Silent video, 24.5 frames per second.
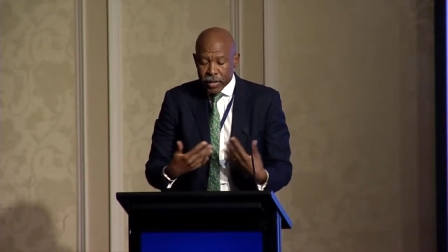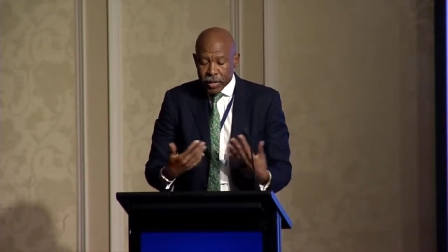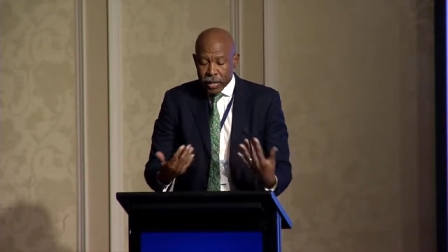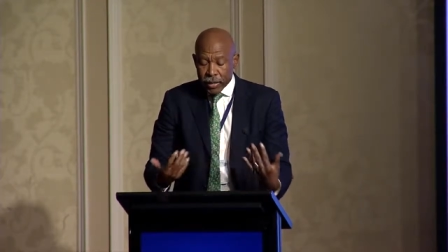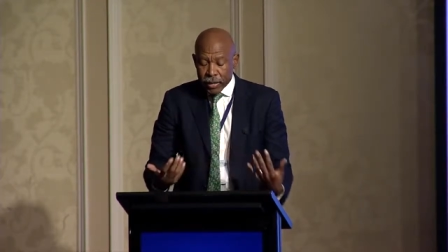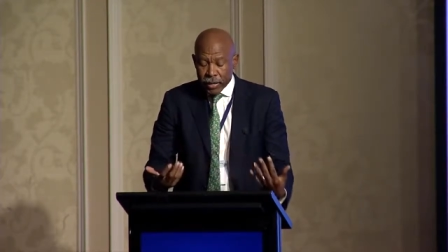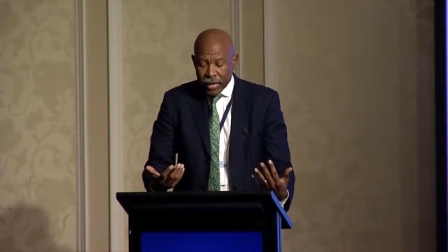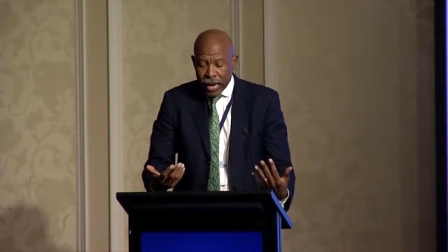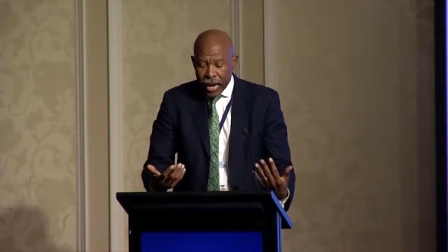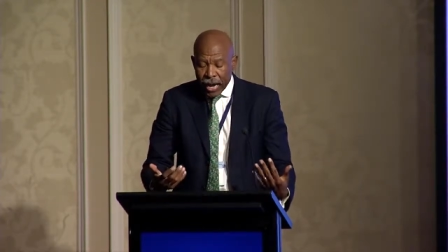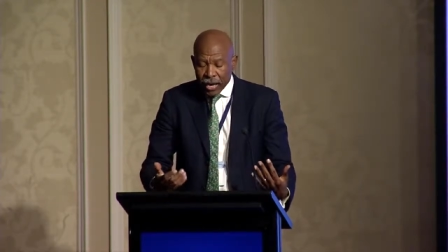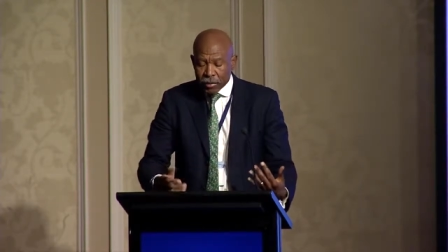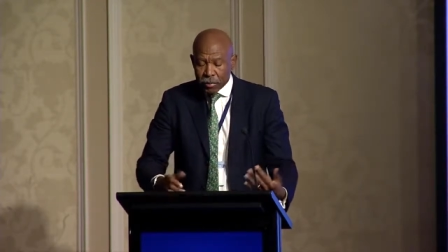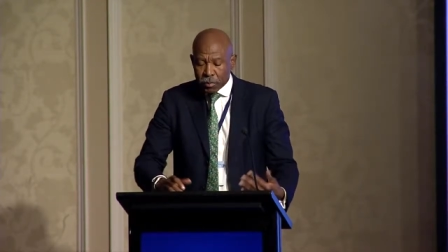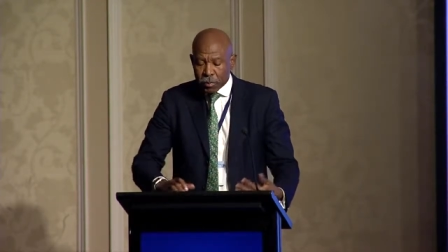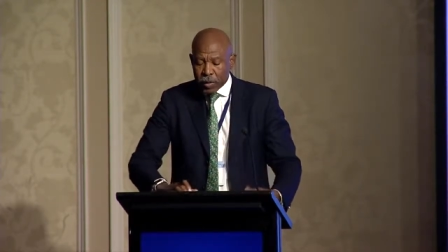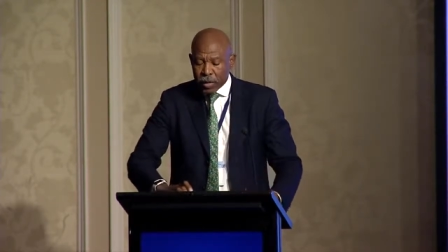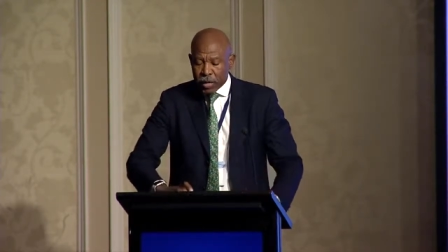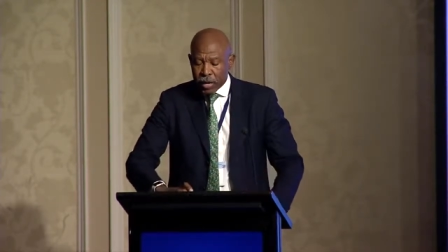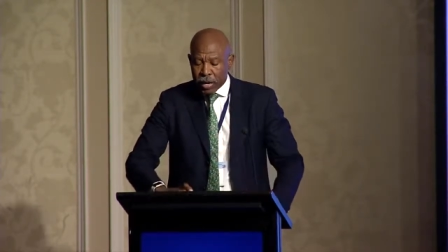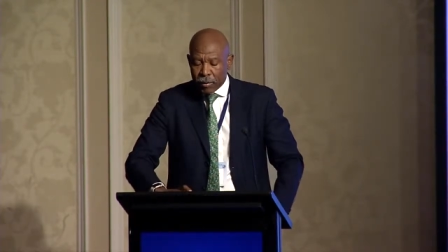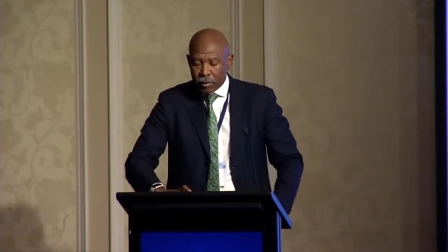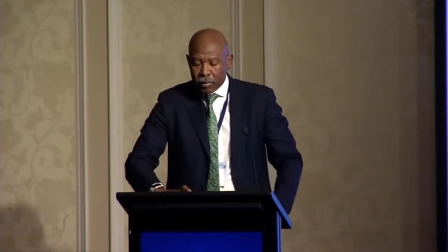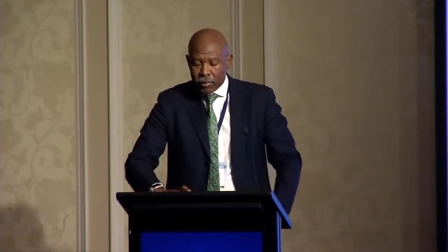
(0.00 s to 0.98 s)
And that
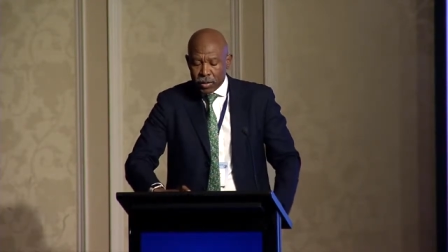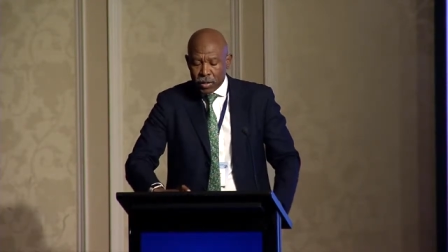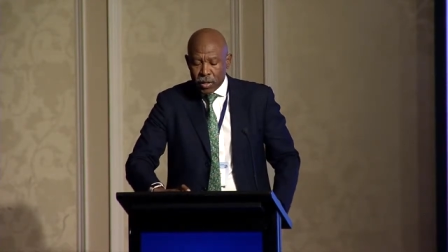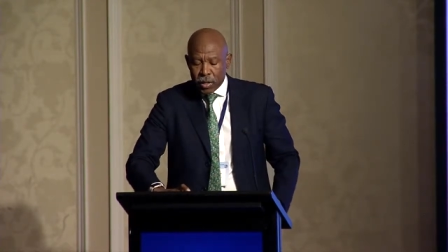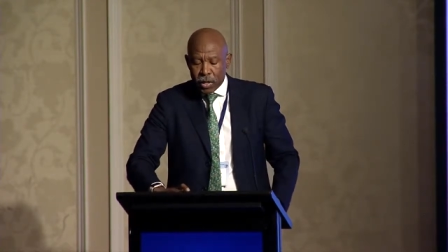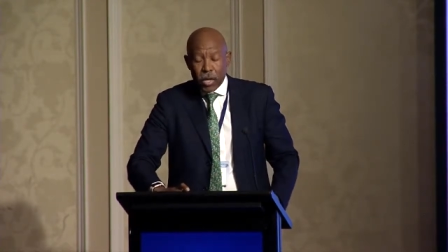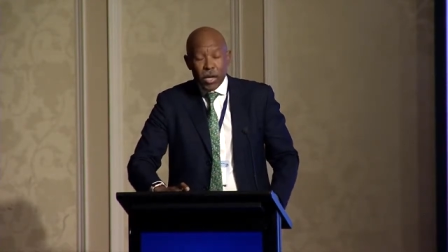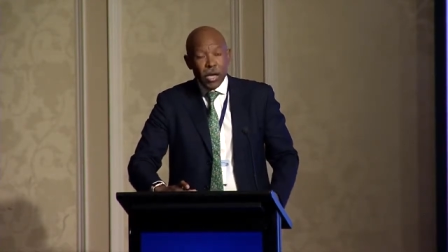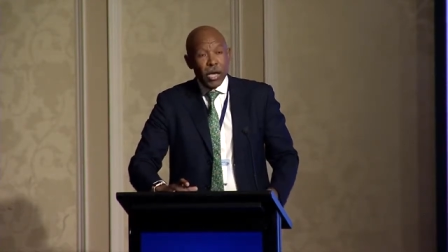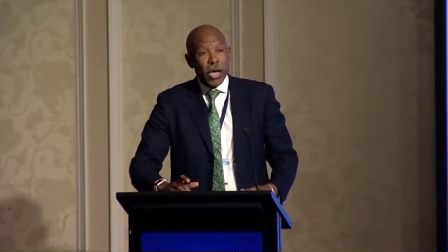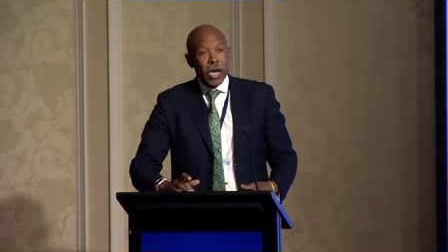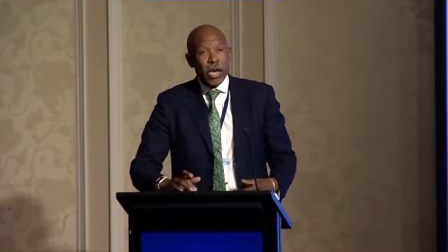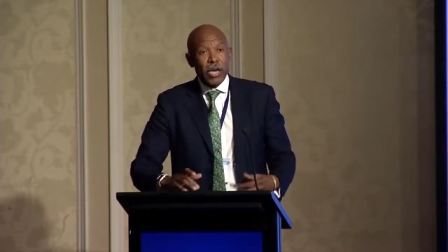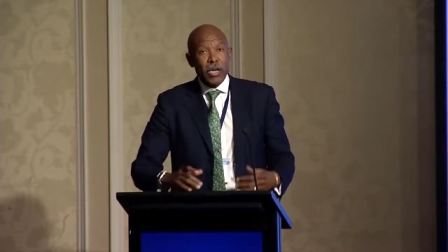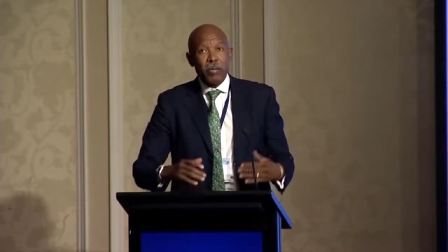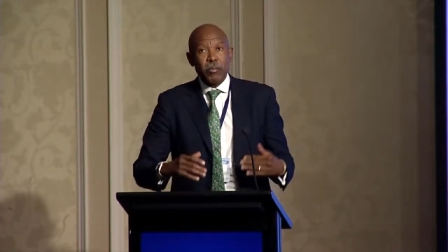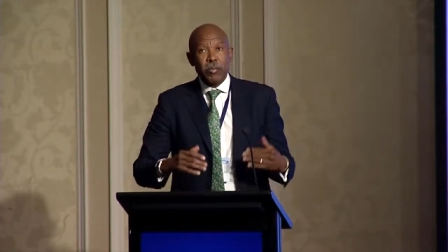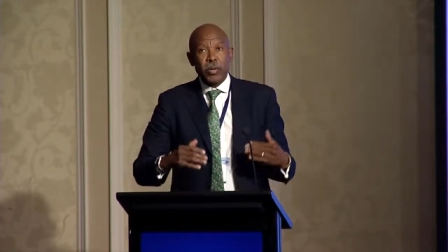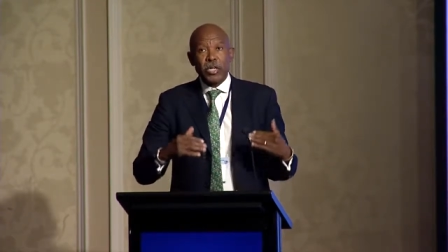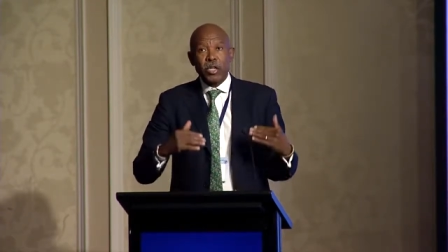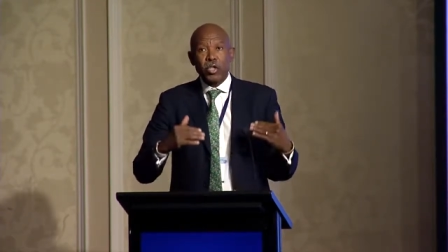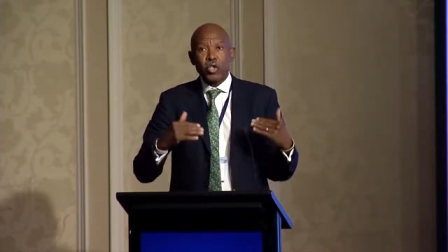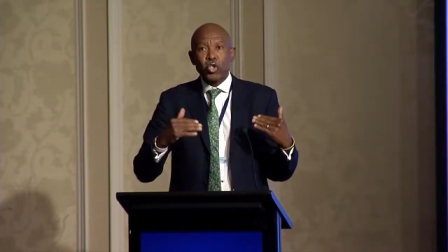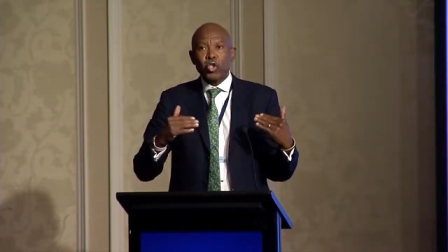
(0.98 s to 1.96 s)
becomes uh,
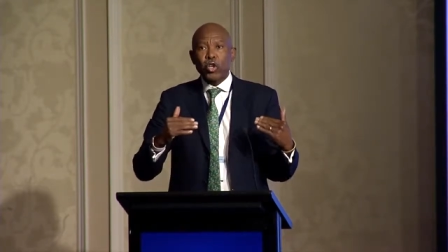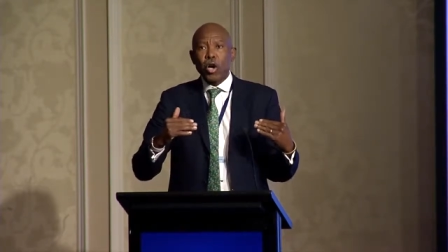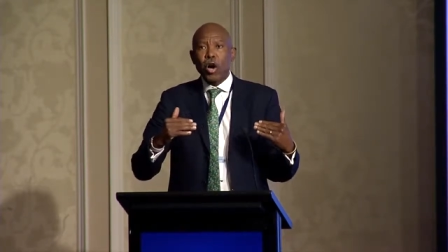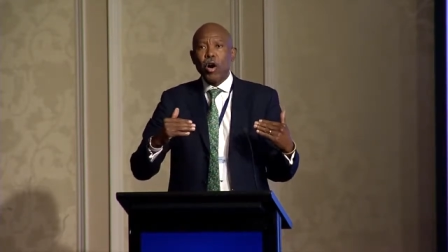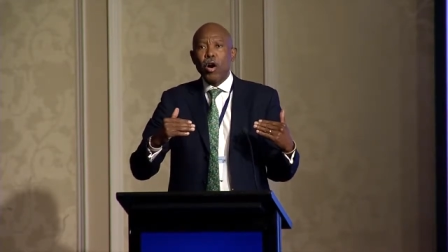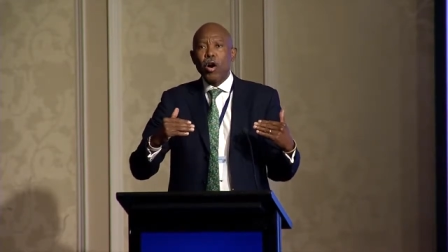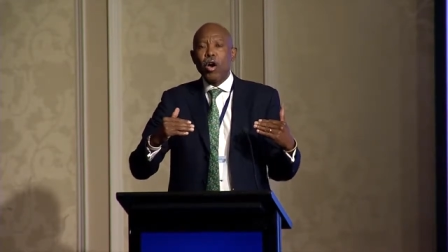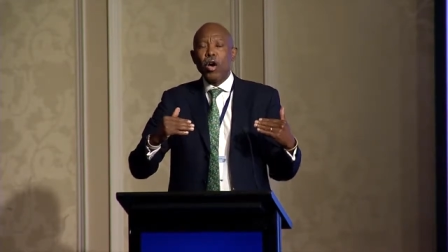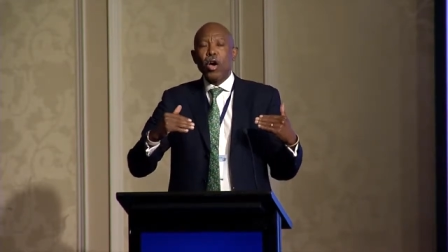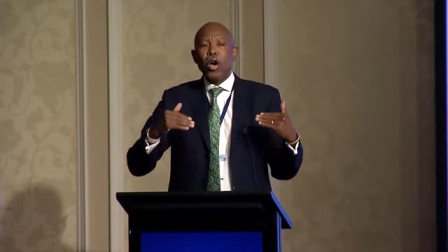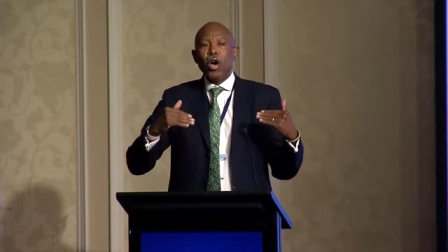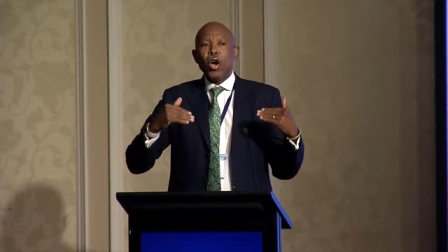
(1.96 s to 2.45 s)
important. So